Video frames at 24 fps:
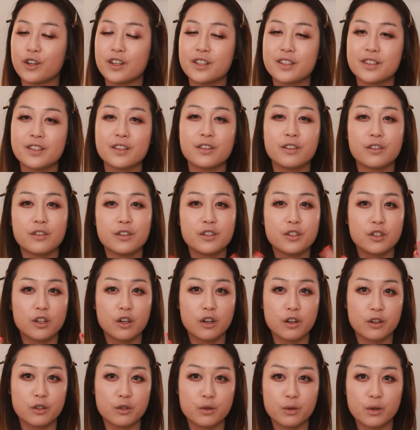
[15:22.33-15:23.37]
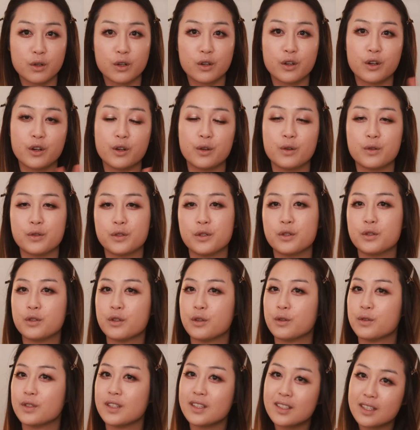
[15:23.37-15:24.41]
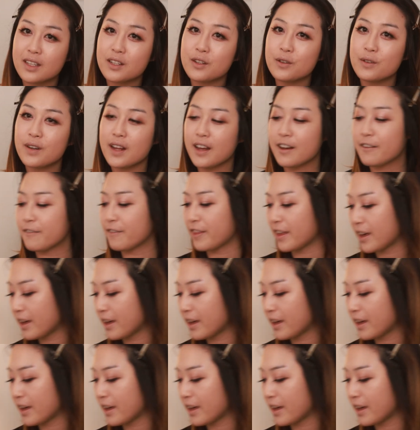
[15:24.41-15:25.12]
concealer to contour her nose. So since I don't have